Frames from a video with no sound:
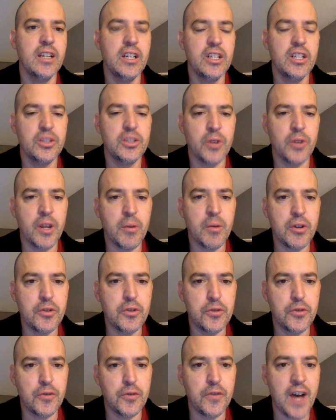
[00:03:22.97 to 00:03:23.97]
So anyone
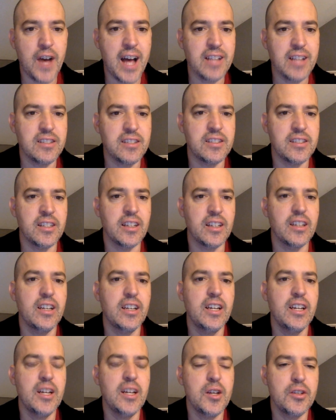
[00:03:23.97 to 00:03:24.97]
who's fasting,
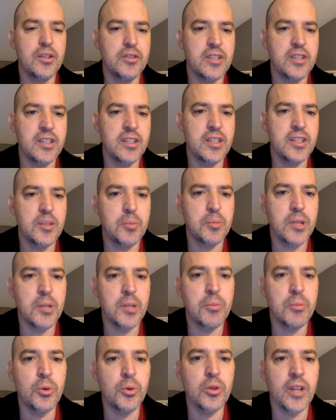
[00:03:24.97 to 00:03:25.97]
you see these
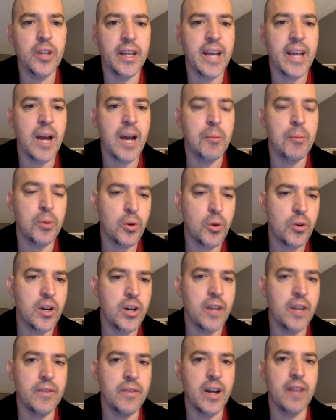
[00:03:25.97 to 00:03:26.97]
people like
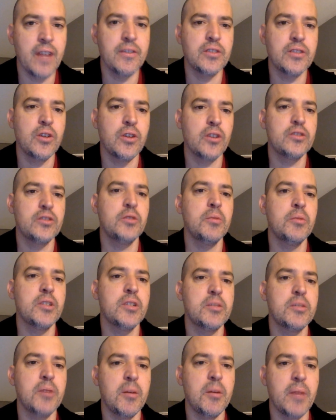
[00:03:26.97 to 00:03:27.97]
Capricorn. I haven't talked too
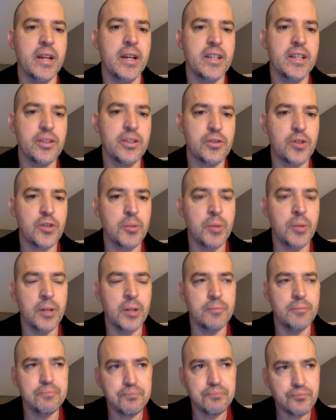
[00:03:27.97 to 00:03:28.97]
much about my history, but
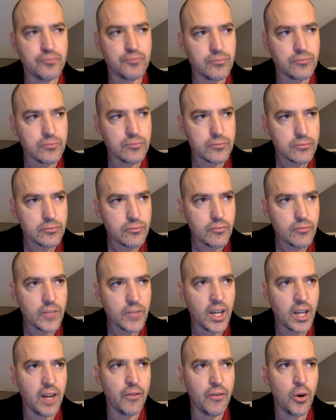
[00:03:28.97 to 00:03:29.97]

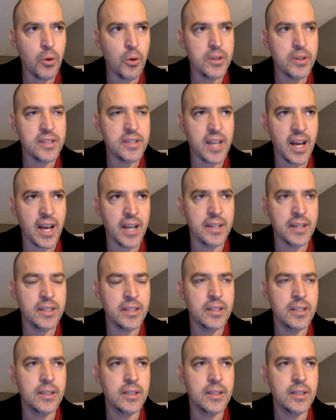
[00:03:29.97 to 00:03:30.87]
I've always had